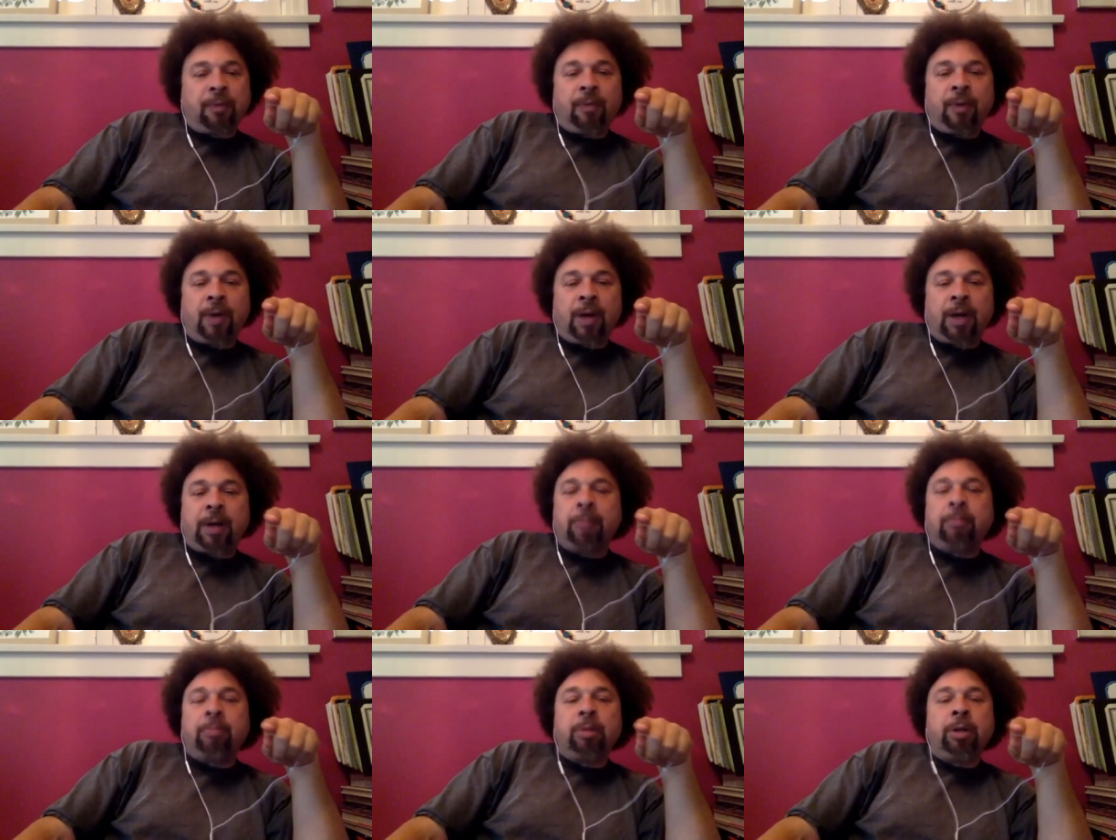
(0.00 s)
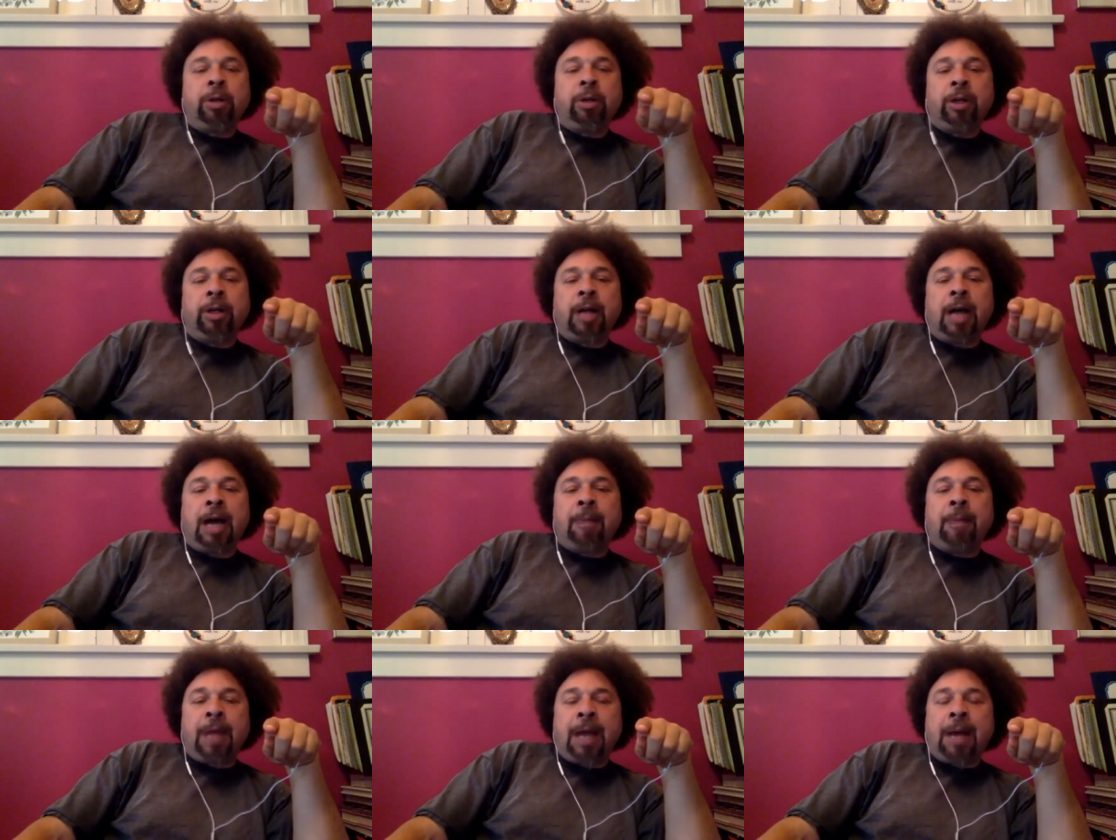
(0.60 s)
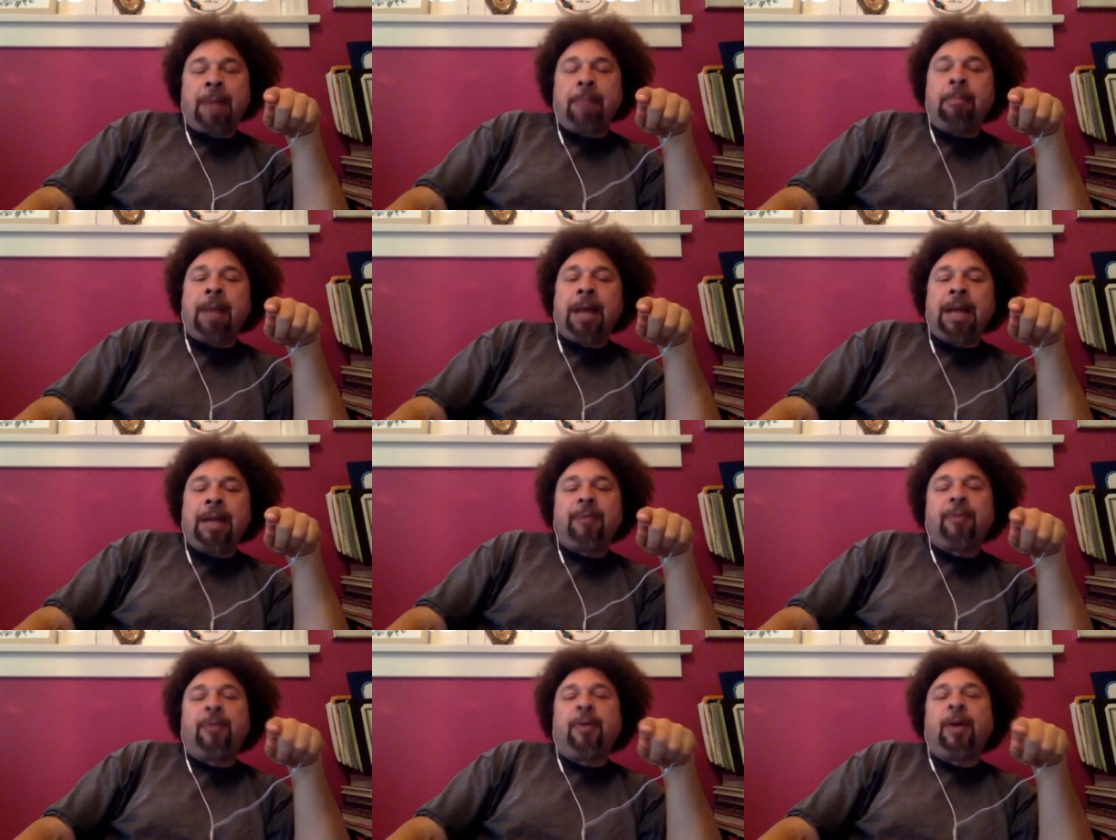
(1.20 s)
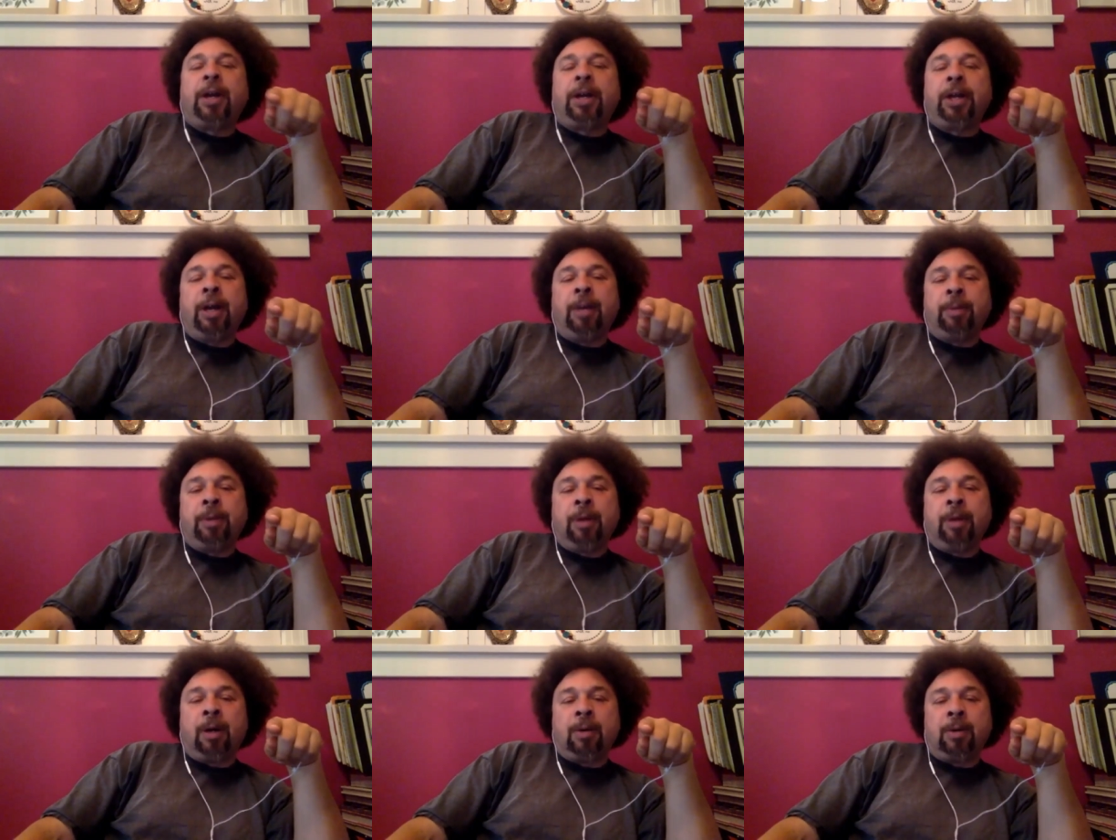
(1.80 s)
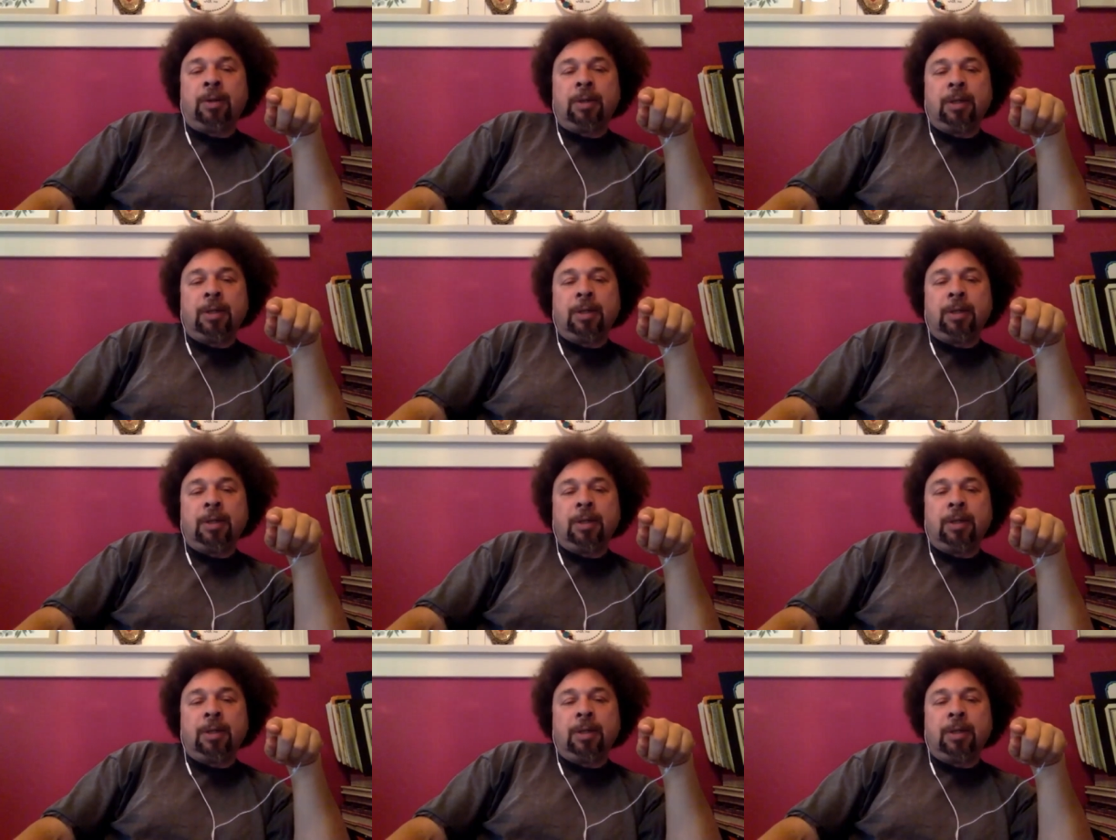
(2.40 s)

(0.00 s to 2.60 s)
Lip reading: fucking brilliant? I might fuck it up though.